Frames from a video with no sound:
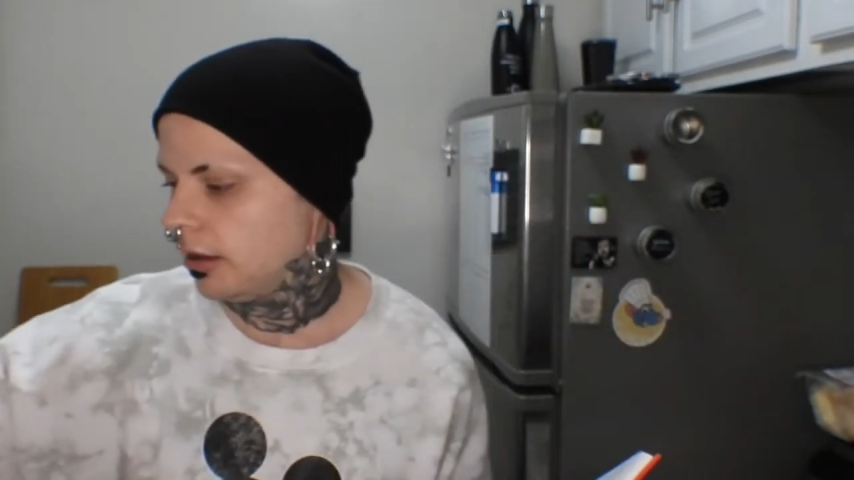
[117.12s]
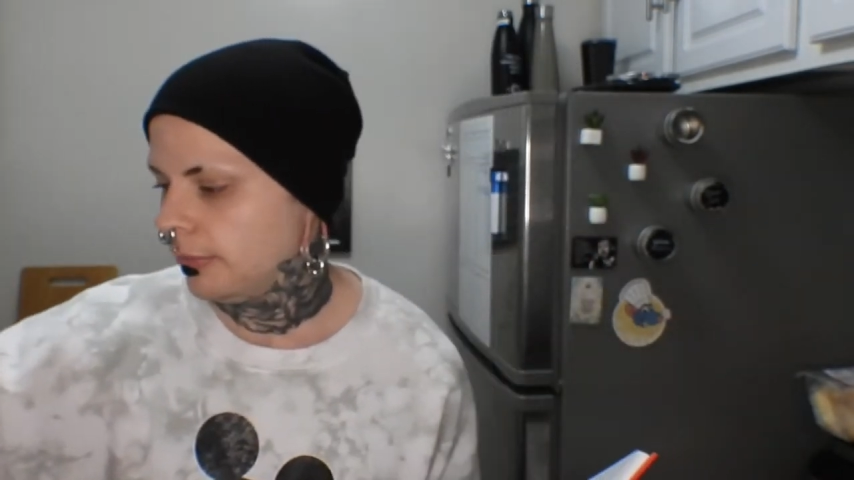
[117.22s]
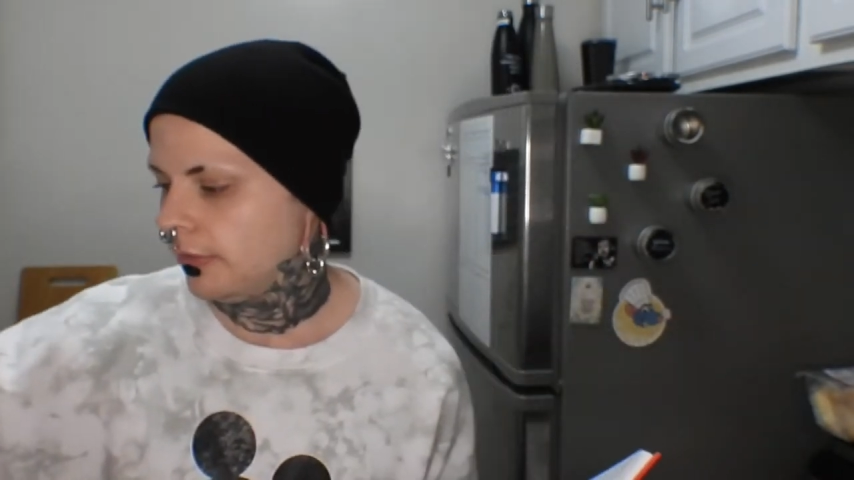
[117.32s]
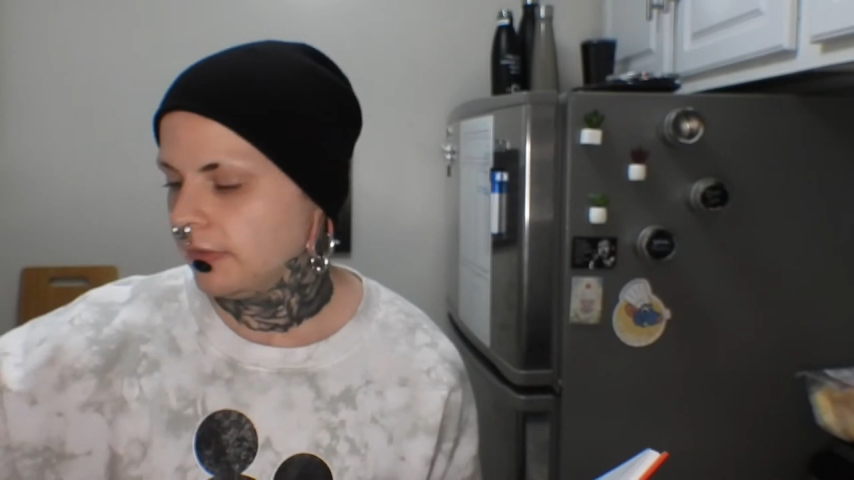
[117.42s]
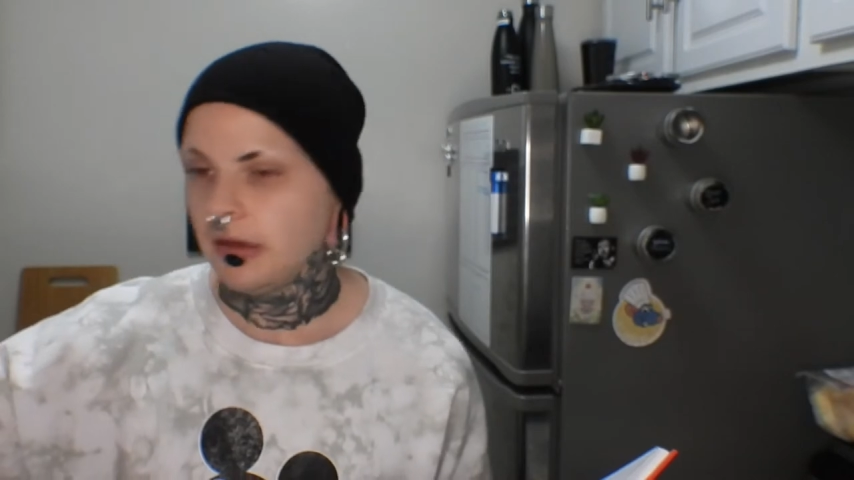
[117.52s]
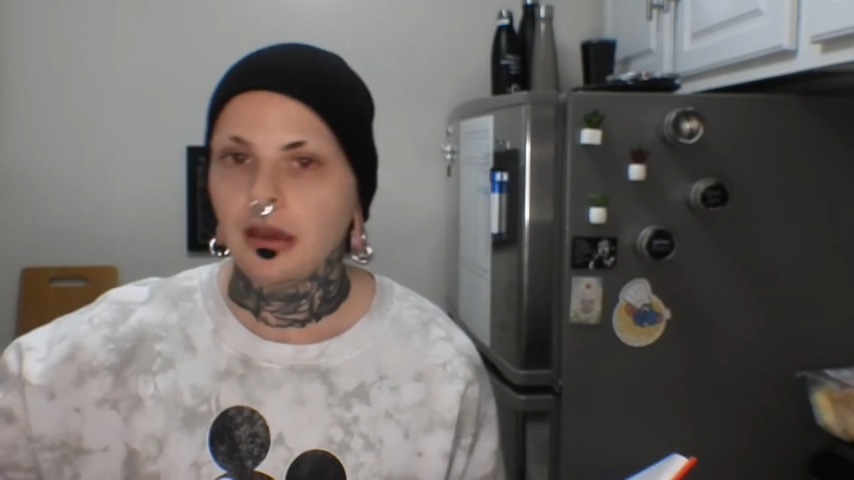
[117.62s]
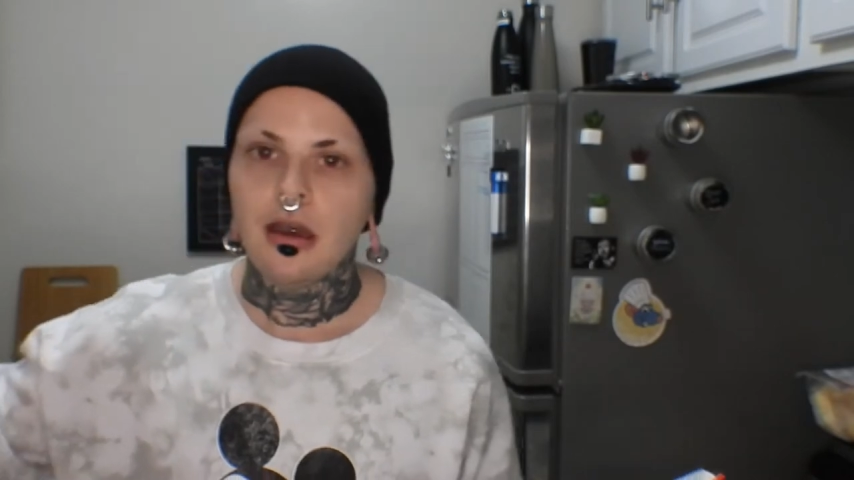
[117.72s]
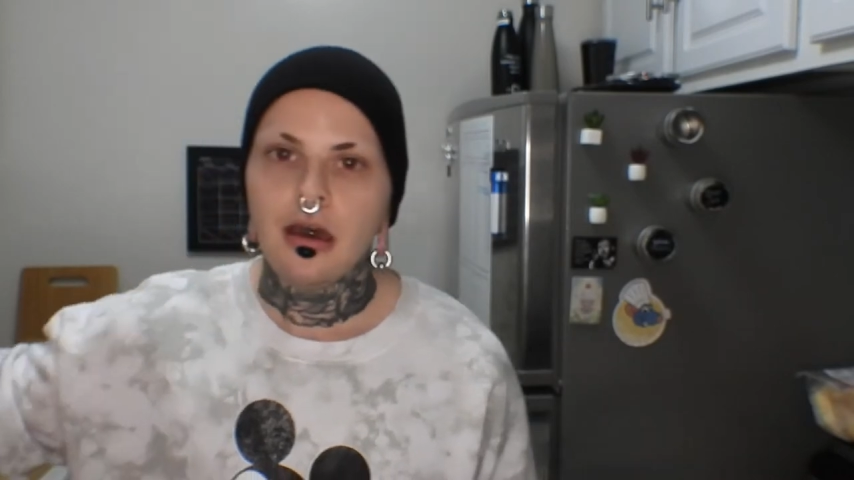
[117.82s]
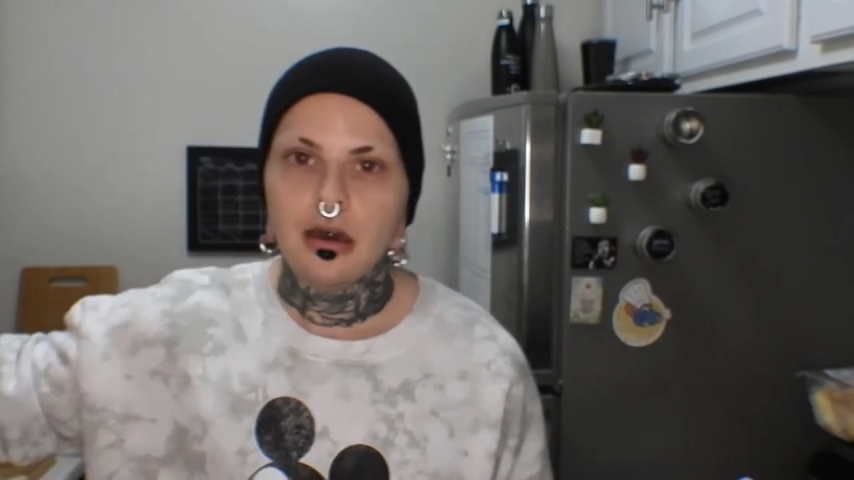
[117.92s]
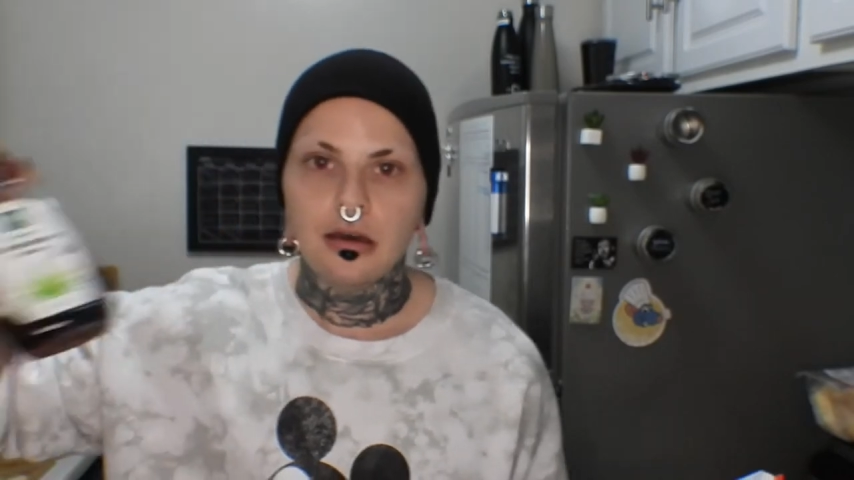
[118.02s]
I am using
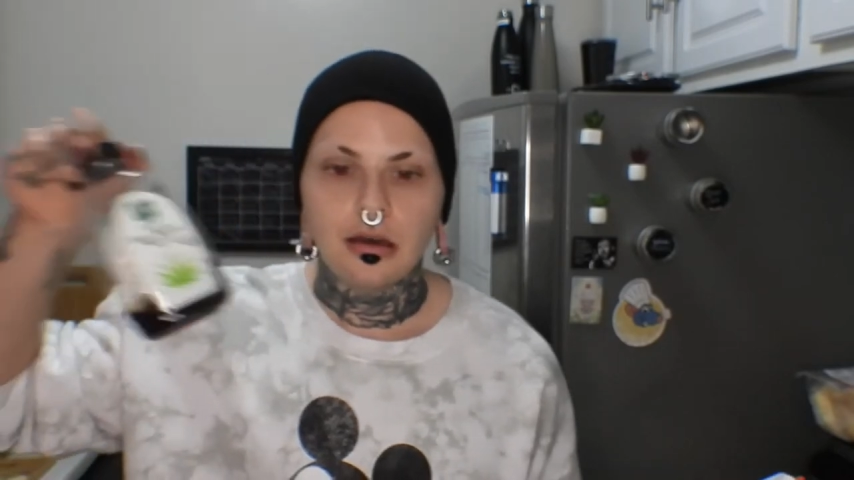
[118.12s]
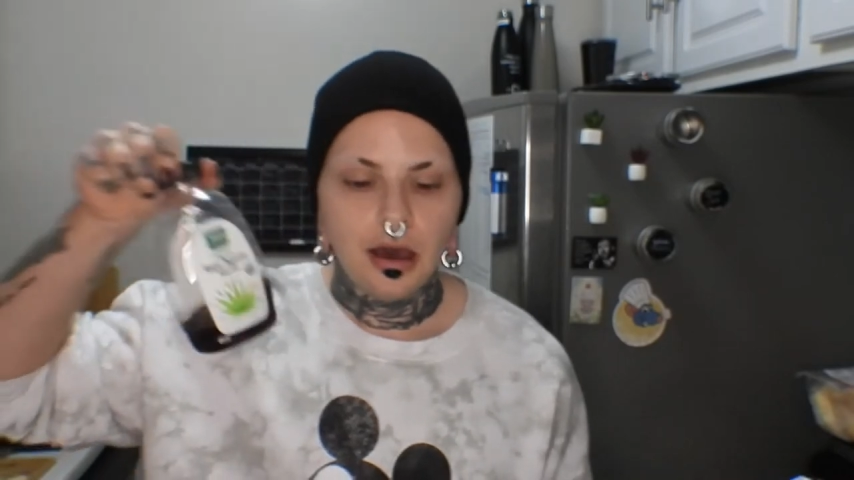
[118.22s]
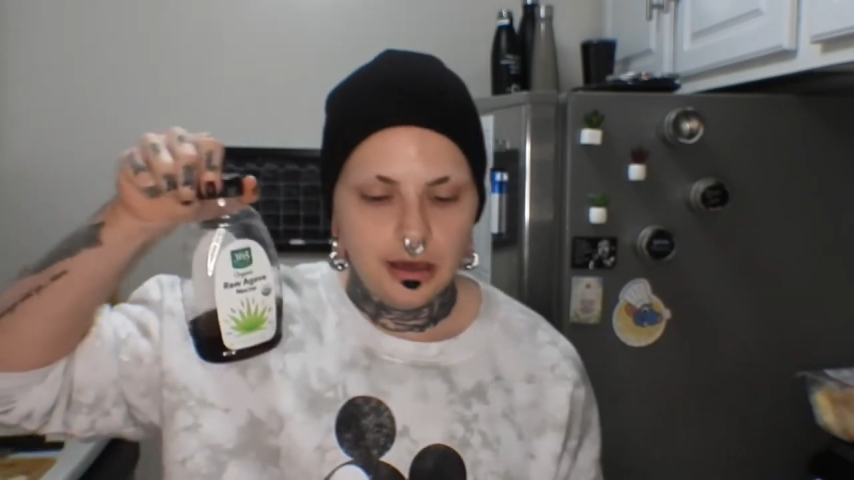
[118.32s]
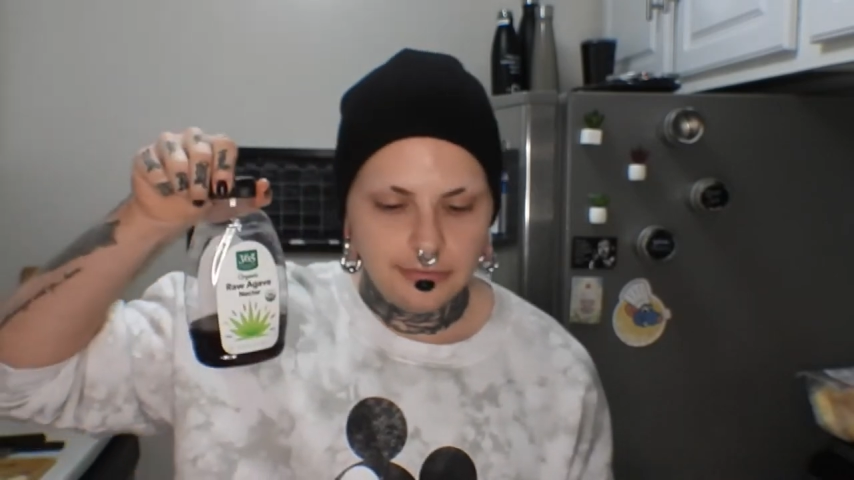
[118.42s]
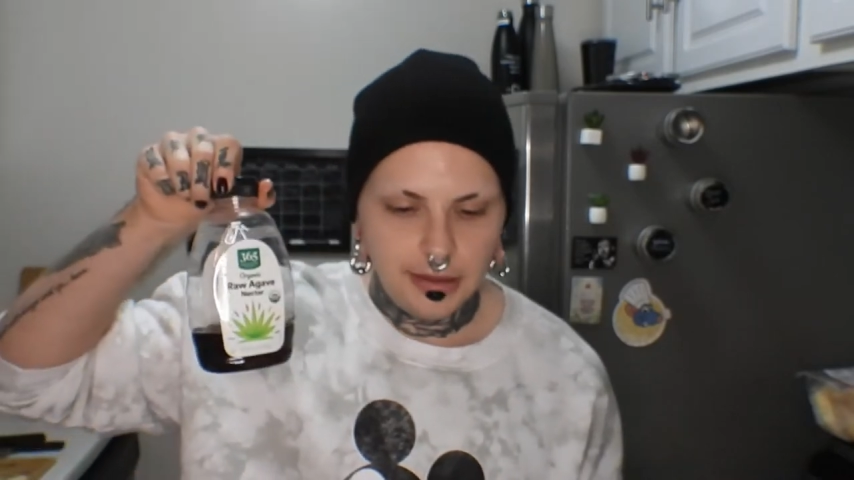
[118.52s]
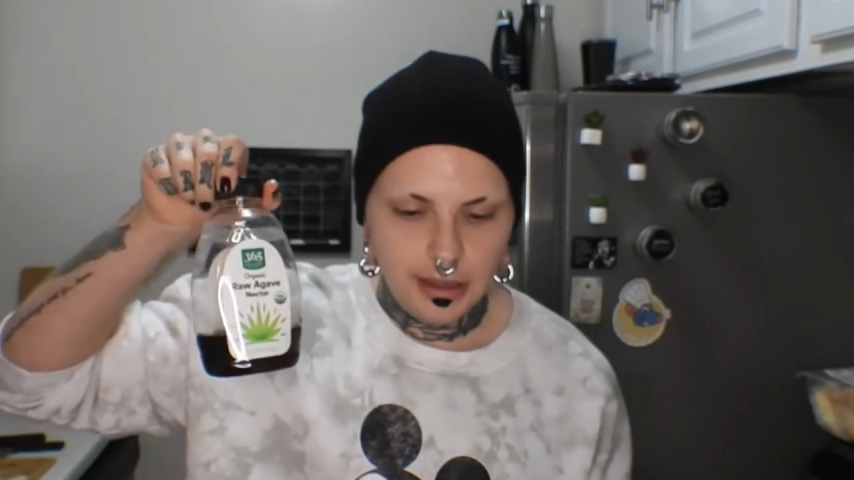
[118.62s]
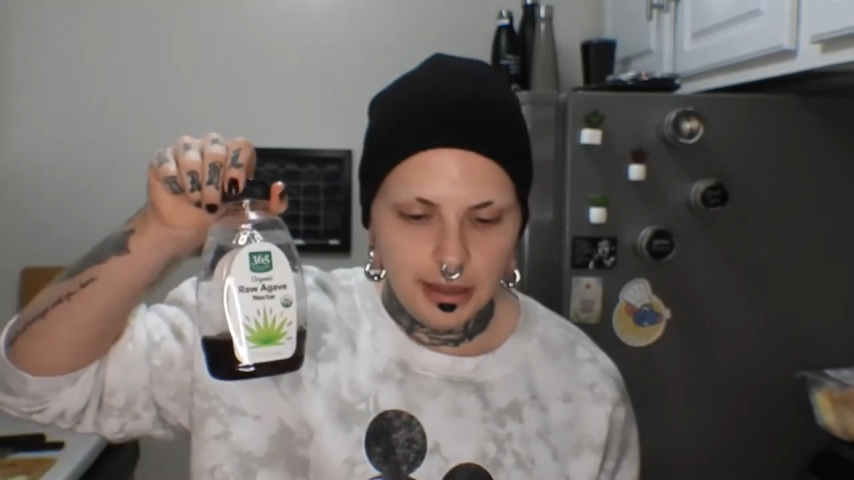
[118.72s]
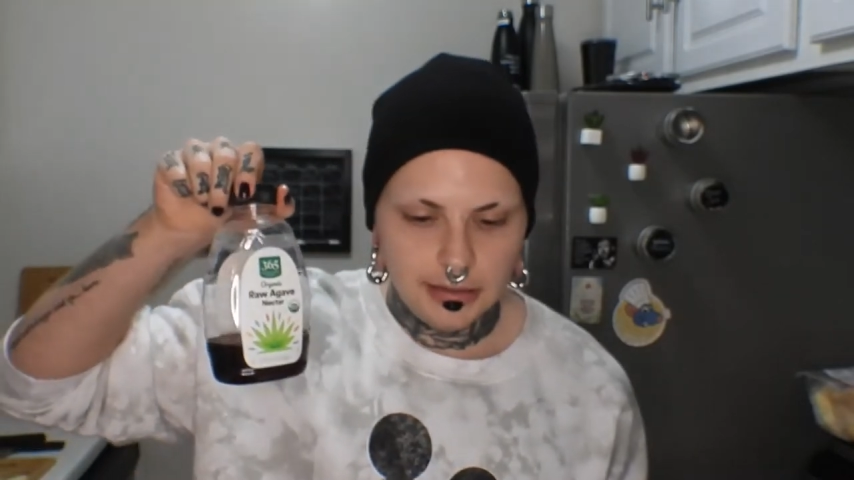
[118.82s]
agave